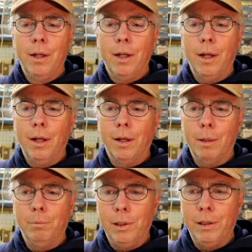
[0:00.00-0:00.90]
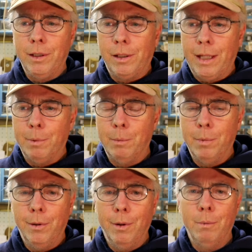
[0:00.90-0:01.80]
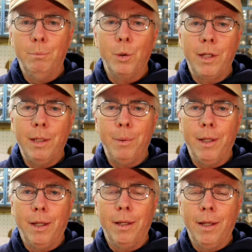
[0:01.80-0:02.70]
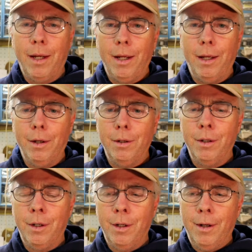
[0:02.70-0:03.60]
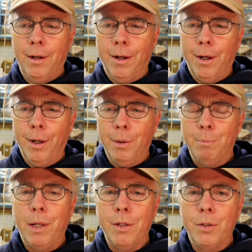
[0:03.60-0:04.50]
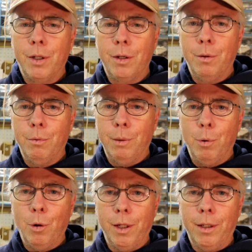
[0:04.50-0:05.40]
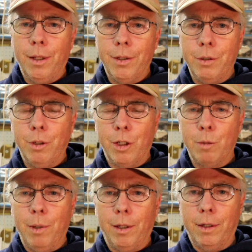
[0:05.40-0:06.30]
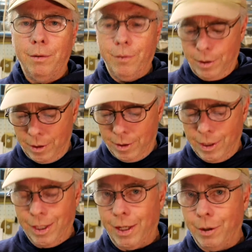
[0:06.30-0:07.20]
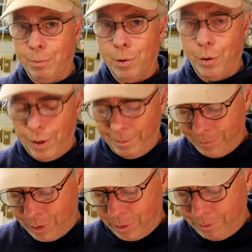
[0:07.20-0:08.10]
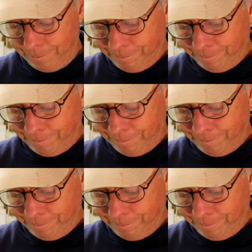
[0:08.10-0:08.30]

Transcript: completely capable bookkeeping and the basic reporting that you would expect out of an accounting program. So,